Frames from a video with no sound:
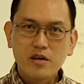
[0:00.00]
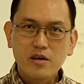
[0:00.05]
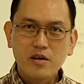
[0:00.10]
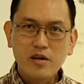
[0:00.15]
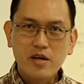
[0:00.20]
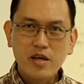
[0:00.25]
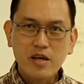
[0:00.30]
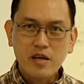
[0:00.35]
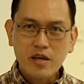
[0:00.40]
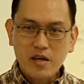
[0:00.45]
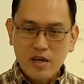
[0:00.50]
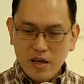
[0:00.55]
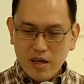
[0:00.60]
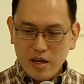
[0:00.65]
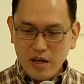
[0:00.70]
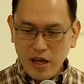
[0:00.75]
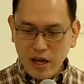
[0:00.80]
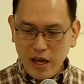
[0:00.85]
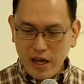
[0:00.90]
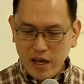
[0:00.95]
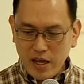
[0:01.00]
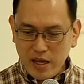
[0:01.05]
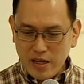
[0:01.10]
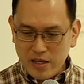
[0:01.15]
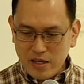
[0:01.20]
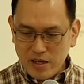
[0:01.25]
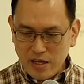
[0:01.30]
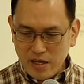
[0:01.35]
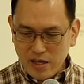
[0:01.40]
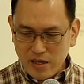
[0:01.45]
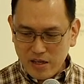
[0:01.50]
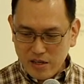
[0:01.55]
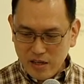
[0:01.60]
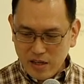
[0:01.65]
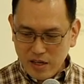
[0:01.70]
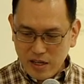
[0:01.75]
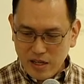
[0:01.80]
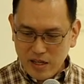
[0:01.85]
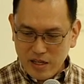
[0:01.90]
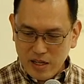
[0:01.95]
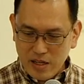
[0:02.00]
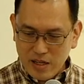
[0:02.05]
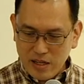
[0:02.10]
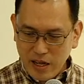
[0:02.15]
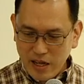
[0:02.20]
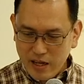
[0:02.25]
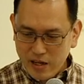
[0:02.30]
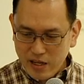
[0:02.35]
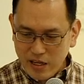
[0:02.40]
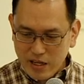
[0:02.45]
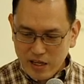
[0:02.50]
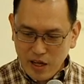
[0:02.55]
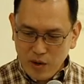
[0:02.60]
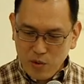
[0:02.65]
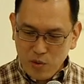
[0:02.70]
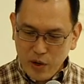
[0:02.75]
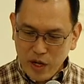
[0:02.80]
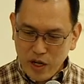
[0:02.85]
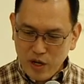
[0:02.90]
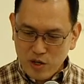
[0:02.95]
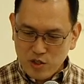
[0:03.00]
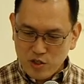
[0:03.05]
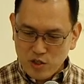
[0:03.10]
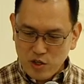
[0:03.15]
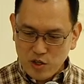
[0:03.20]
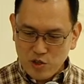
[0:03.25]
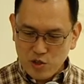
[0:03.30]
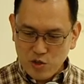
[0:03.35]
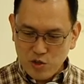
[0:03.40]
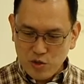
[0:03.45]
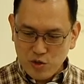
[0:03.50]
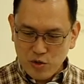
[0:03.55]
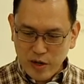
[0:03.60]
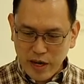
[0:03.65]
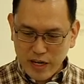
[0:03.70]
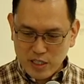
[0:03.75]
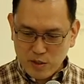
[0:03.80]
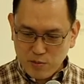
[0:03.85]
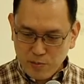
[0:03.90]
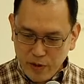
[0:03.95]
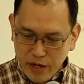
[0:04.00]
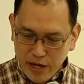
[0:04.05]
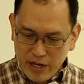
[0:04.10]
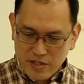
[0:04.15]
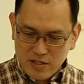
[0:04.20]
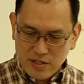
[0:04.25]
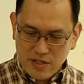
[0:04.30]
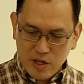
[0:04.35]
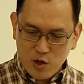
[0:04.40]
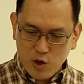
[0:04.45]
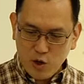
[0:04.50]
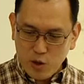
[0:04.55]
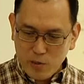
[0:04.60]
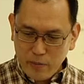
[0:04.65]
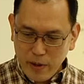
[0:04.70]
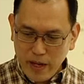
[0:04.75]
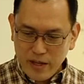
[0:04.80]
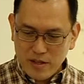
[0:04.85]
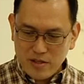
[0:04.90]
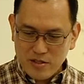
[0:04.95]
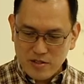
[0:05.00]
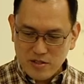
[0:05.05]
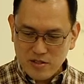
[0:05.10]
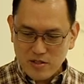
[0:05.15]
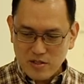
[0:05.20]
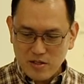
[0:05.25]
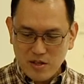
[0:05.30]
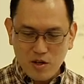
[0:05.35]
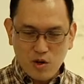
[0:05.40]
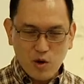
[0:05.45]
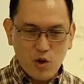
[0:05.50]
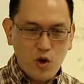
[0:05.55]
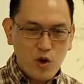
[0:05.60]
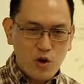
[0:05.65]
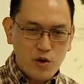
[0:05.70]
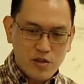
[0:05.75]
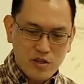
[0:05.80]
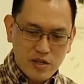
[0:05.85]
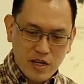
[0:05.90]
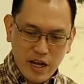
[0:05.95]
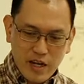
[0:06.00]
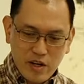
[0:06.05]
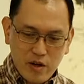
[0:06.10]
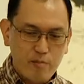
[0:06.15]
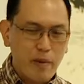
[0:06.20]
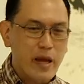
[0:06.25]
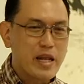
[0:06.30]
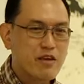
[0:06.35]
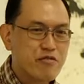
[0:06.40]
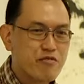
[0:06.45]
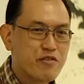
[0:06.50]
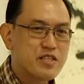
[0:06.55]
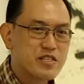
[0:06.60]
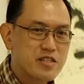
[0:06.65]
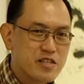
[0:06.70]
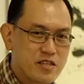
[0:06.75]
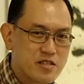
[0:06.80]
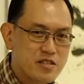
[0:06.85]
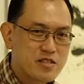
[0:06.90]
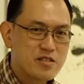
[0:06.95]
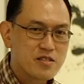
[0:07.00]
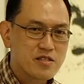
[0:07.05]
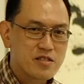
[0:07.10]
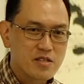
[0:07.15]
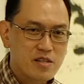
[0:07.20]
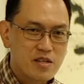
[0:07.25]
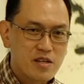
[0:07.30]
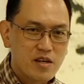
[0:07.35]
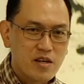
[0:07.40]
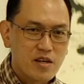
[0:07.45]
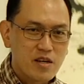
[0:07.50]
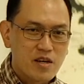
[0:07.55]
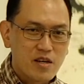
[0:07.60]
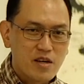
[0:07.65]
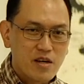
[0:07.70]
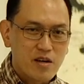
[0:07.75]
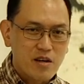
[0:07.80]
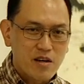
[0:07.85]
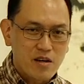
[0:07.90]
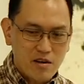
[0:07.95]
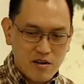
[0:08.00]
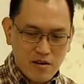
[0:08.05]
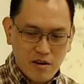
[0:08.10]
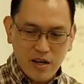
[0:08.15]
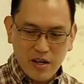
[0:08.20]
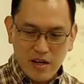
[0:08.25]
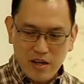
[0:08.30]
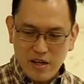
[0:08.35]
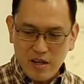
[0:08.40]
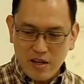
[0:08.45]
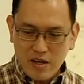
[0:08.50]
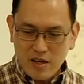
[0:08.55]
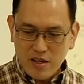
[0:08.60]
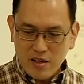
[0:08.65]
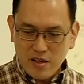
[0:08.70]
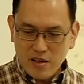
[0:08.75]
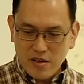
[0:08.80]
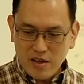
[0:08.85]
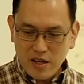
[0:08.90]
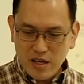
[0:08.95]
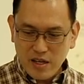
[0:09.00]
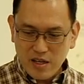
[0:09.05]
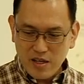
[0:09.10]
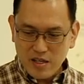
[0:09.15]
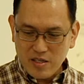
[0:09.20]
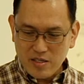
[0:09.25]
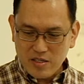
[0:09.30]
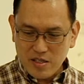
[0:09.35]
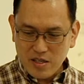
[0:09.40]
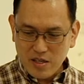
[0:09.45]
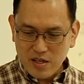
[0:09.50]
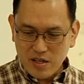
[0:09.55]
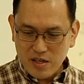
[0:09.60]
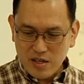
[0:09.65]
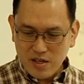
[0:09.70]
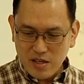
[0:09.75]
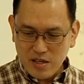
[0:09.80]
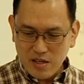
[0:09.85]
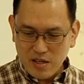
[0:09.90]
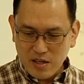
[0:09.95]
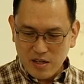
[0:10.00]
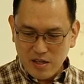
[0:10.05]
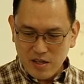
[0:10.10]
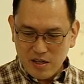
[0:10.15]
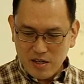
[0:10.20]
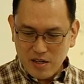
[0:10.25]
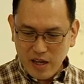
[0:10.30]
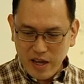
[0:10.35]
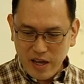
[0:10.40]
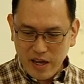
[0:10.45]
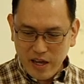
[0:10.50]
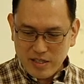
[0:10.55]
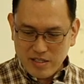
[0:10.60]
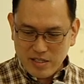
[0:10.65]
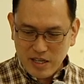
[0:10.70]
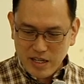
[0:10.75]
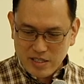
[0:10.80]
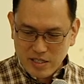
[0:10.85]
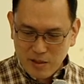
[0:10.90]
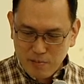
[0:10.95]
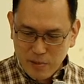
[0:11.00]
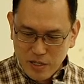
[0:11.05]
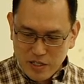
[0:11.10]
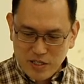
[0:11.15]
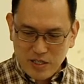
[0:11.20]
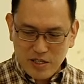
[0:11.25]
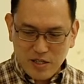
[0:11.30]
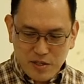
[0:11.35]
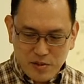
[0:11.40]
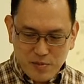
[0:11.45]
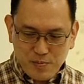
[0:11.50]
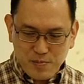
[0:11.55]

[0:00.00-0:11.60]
okay? And in that way also to express the old man's own kind of beneficence, right? Okay, his, as a person.